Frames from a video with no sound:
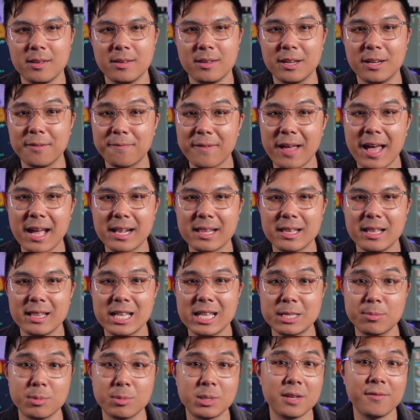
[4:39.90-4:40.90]
In fact,
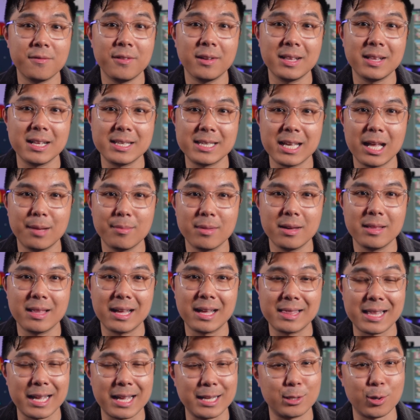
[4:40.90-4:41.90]
they specifically tell me
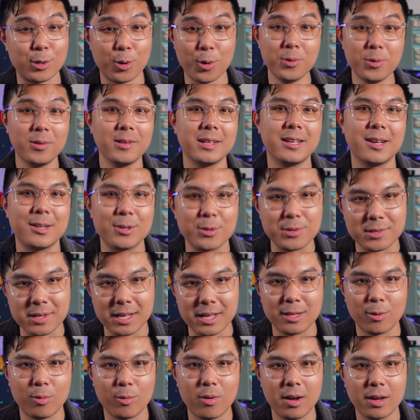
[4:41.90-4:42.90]
that they totally
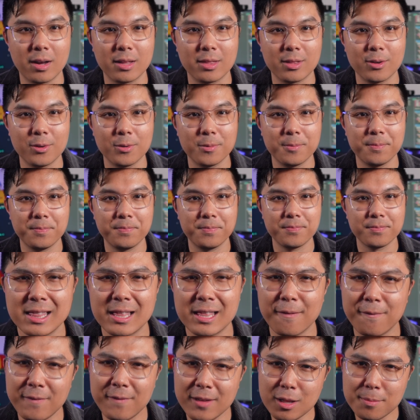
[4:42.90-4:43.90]
understand the walkthrough. They
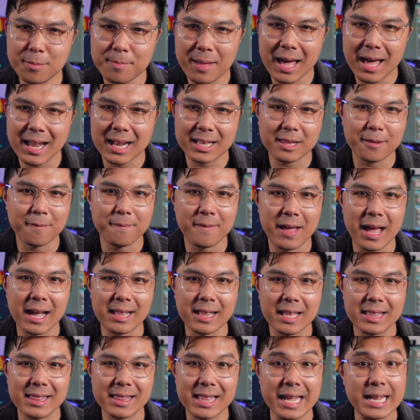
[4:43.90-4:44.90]
feel bad at the fact
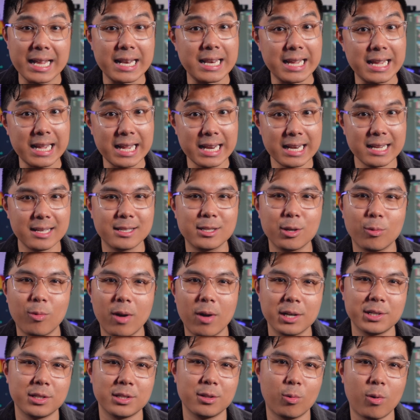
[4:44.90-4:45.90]
that they needed to
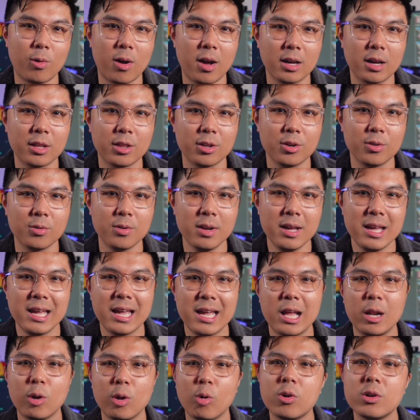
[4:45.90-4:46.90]
watch the walkthrough
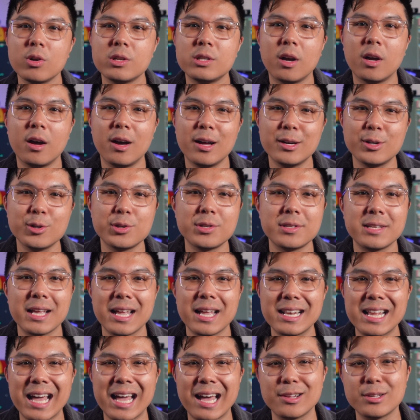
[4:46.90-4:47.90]
in order to
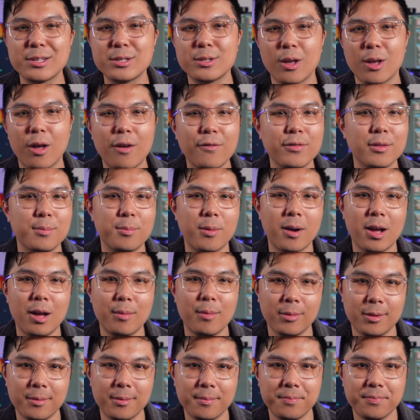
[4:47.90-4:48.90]
understand how to solve the
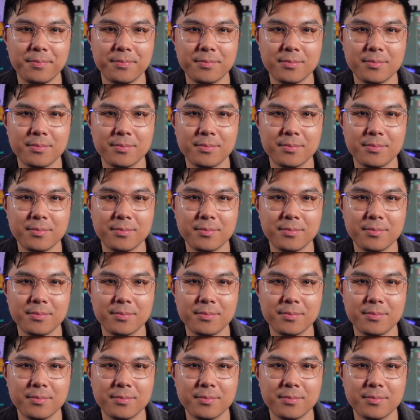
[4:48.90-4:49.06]
problem.